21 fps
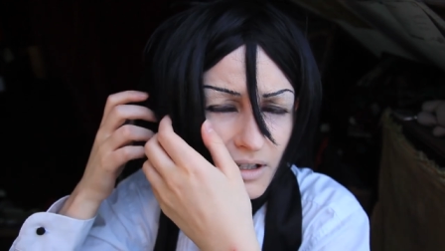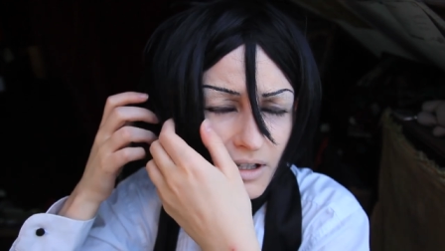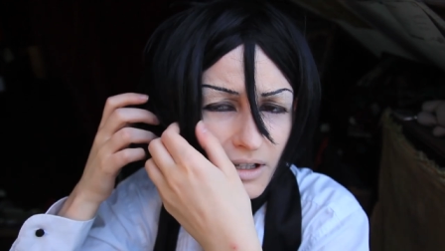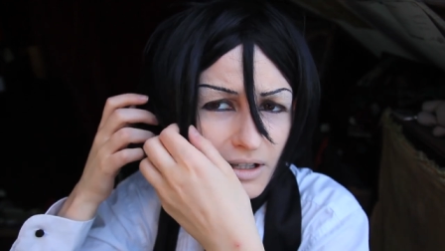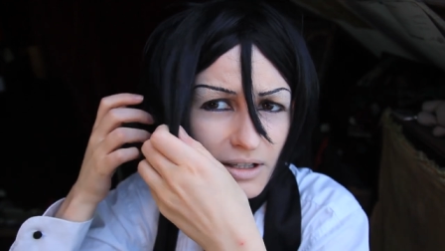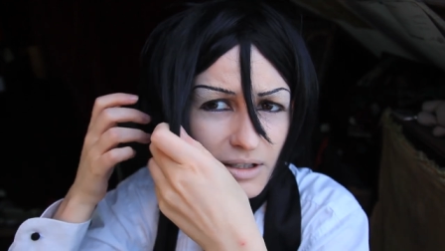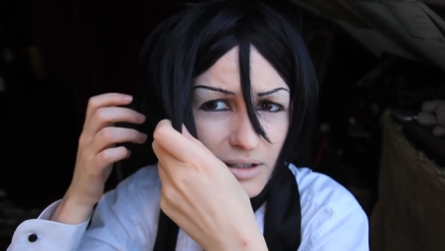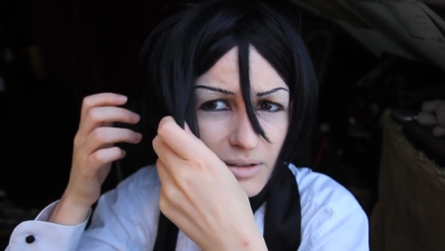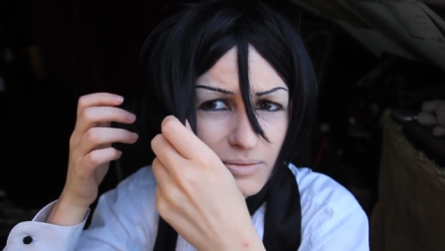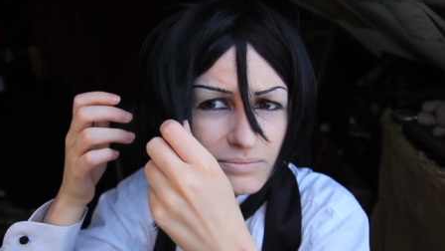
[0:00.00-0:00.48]

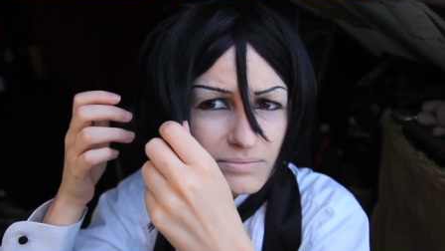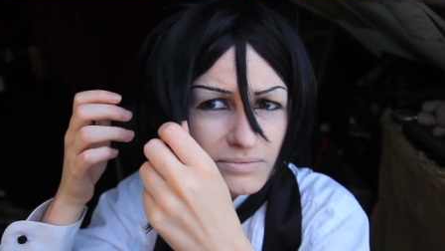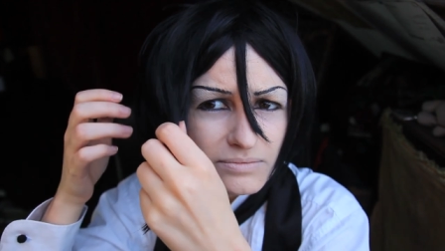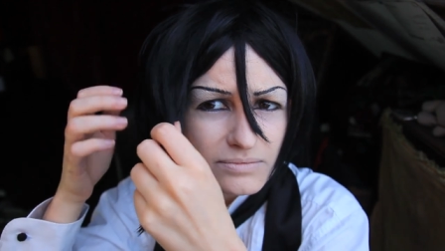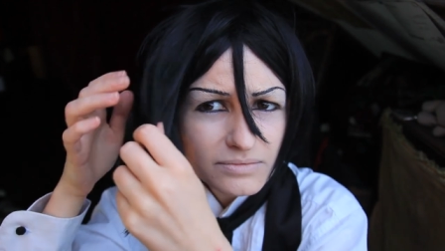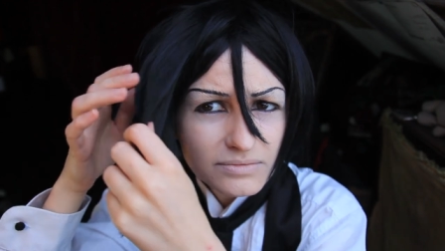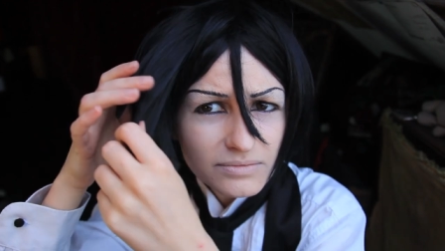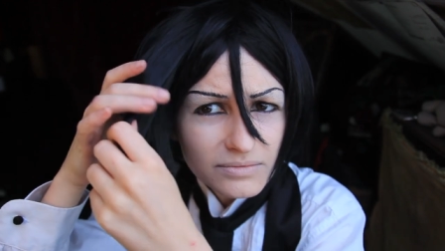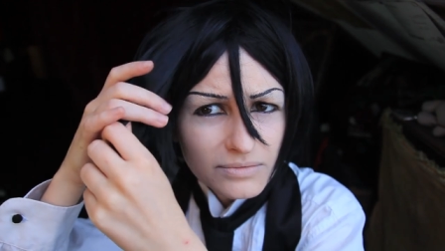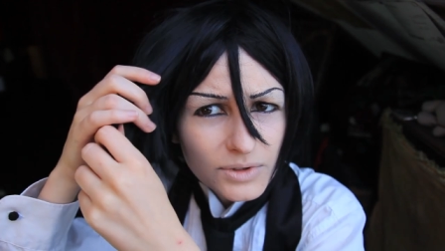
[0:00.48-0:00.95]
Um,
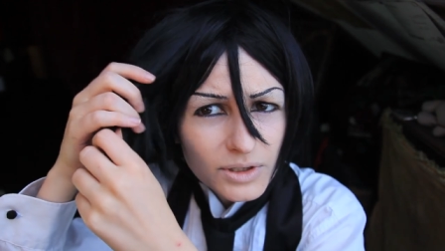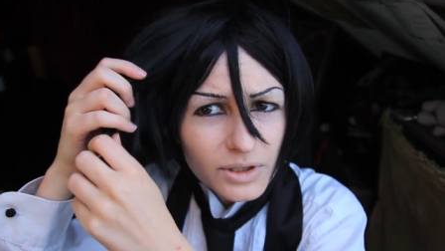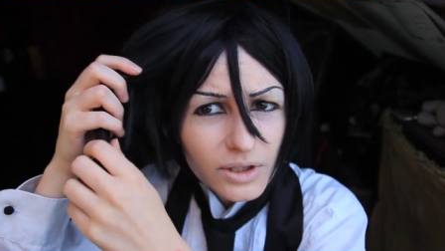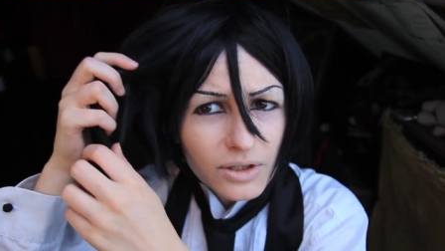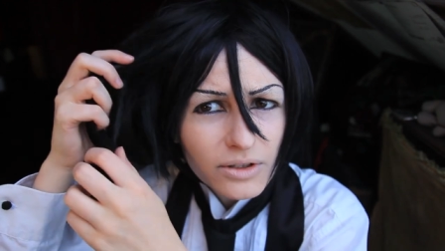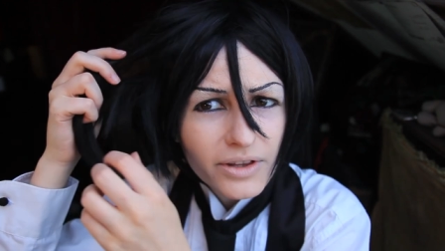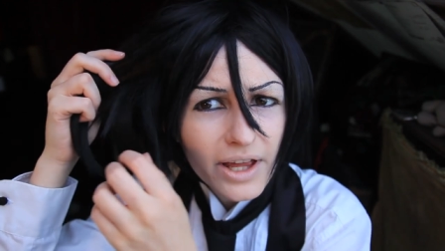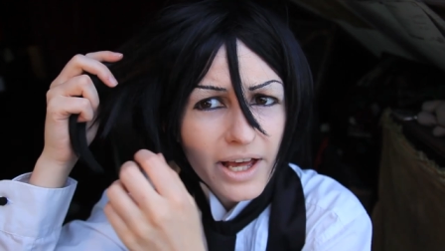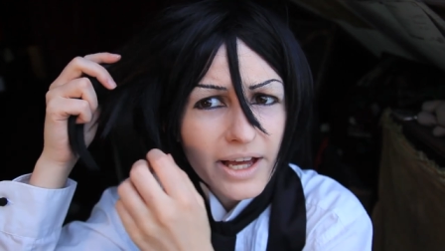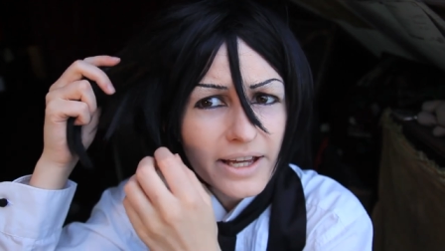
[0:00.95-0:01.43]

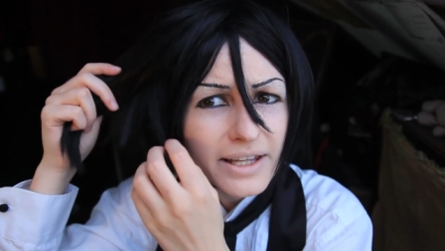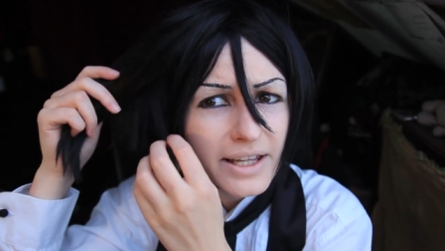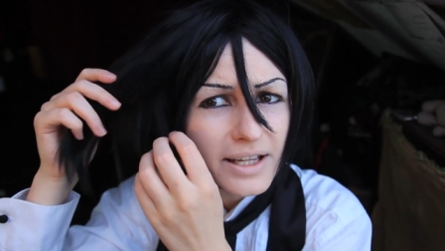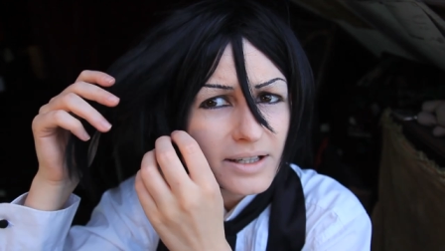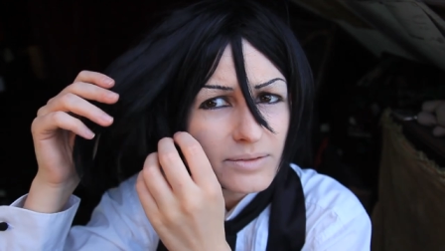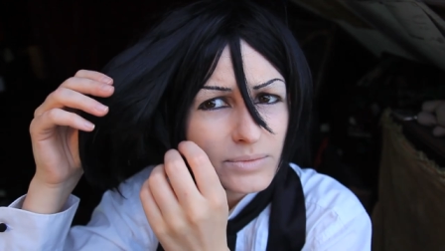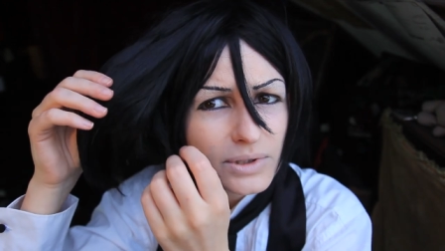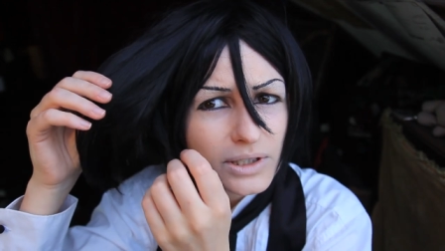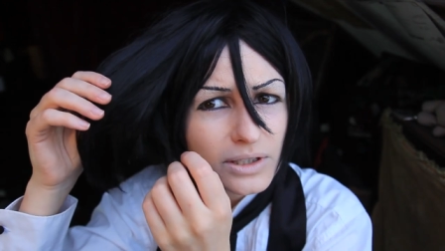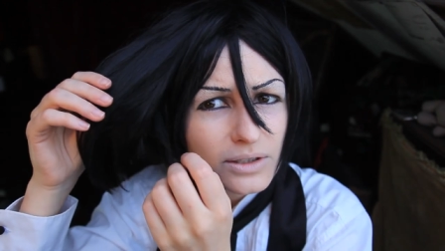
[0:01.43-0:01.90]
well that
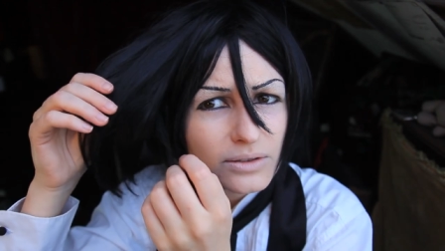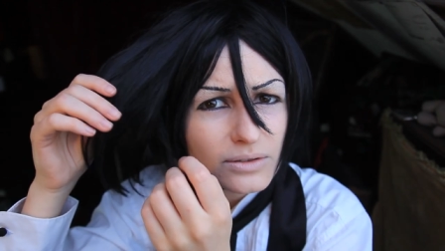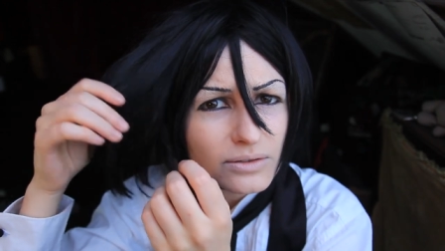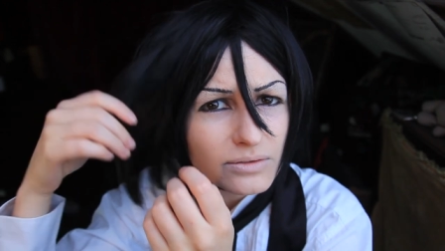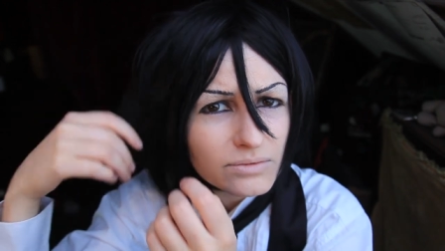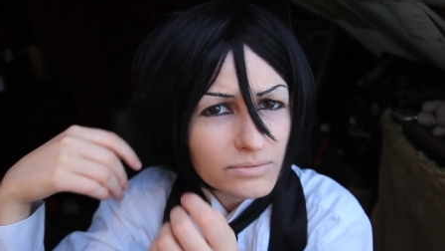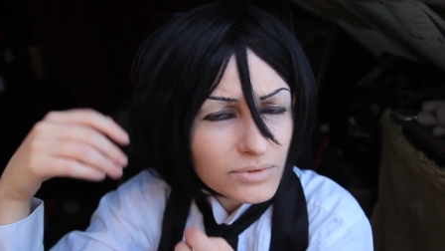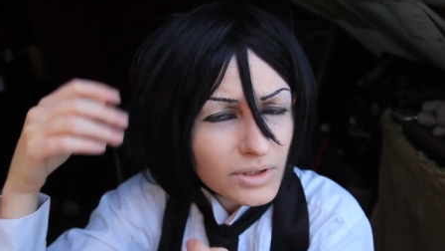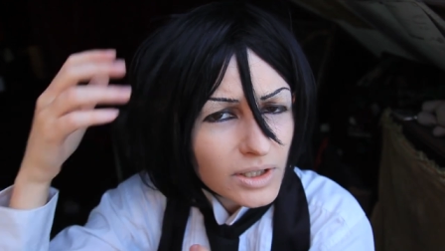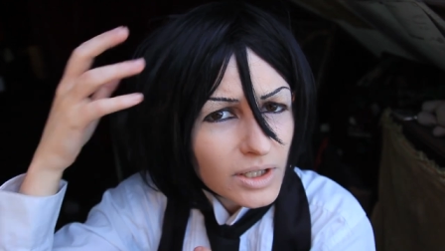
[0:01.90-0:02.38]
can not be you.
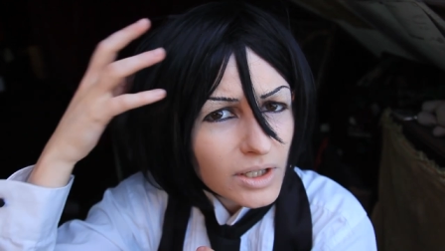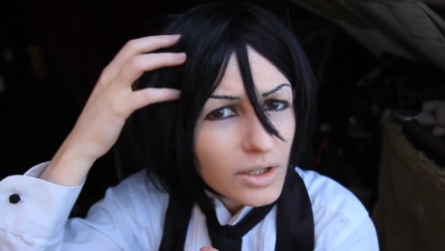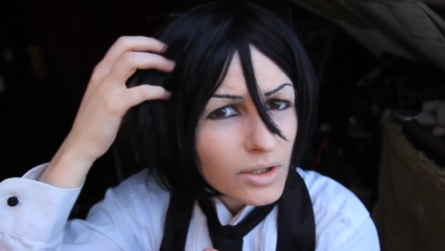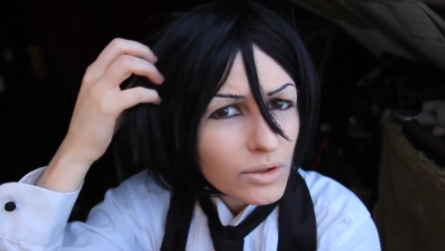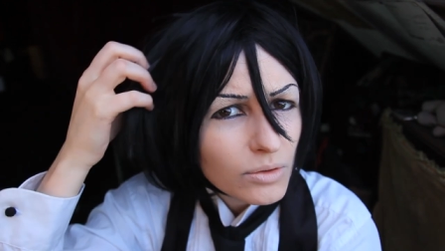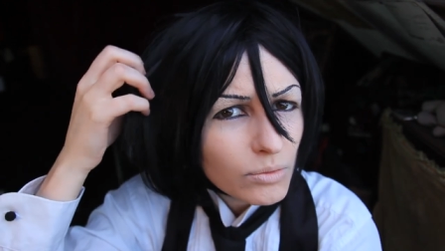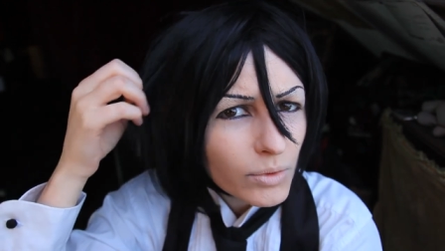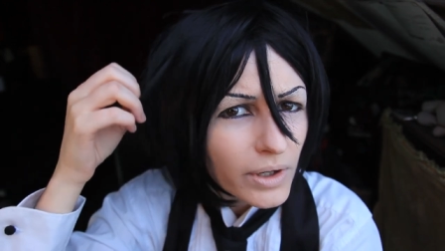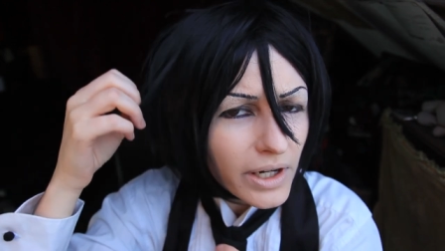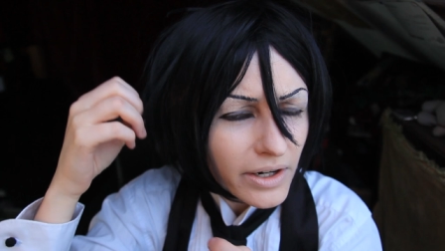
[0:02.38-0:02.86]

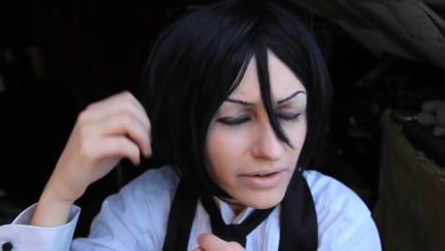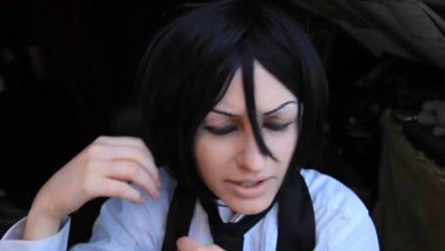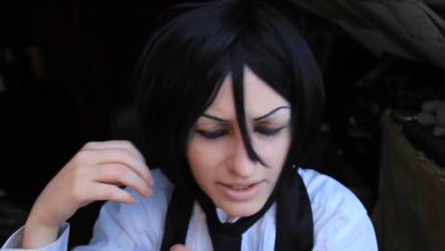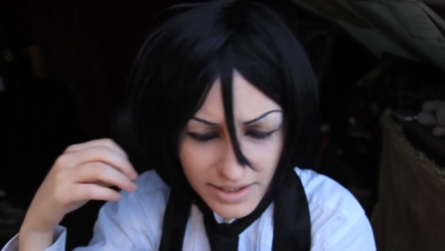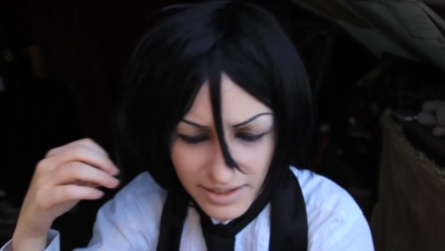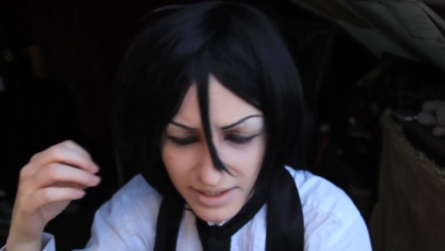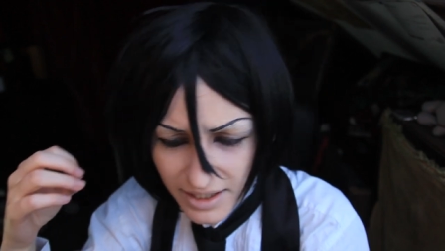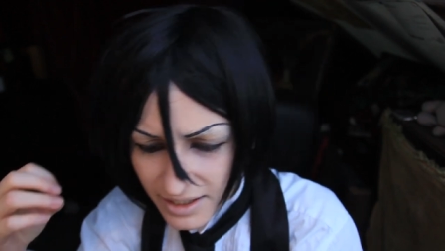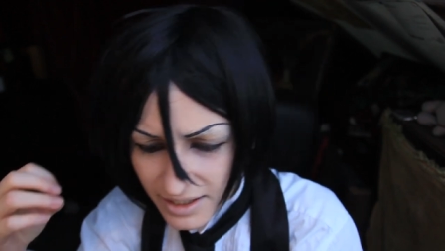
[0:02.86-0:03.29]
Where is